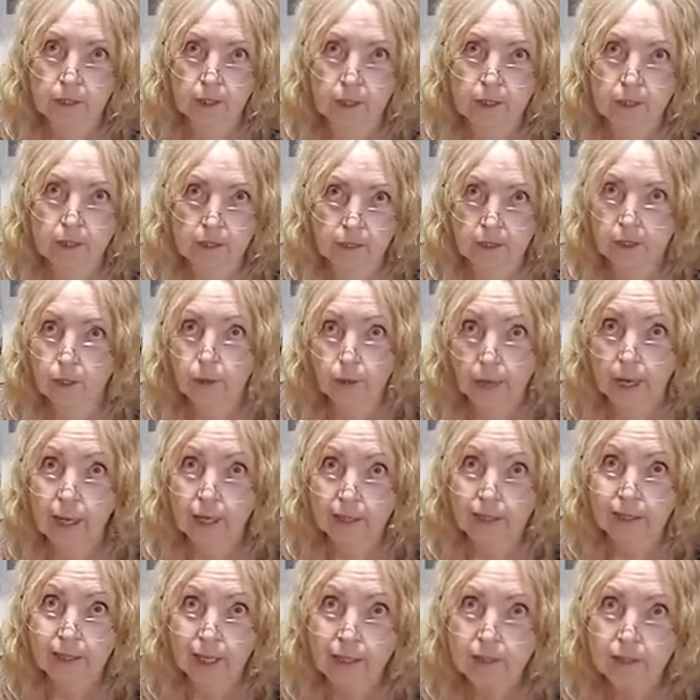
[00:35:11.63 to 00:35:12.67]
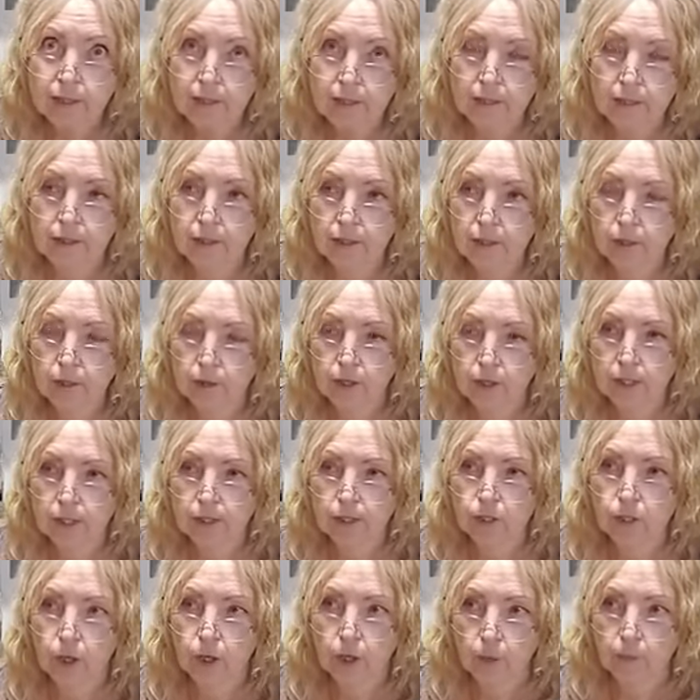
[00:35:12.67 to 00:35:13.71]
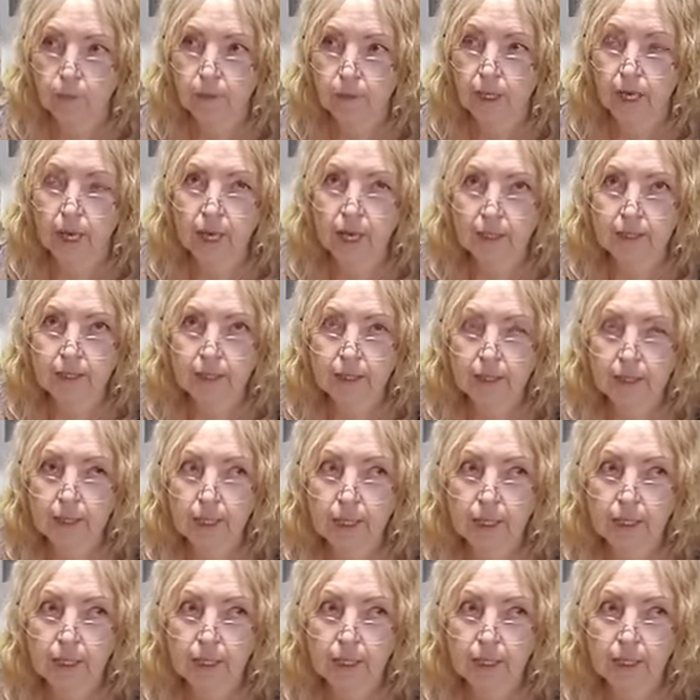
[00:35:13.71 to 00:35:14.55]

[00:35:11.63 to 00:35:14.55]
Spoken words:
That's their antacids. So they stop the acid,